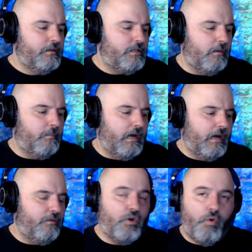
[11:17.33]

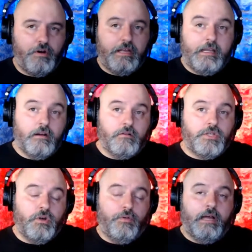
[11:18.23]
recording gear
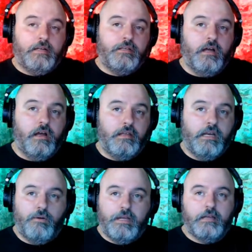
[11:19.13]
so that
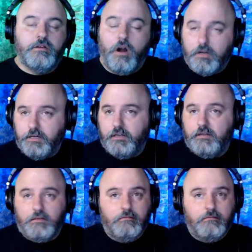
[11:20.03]
he can talk to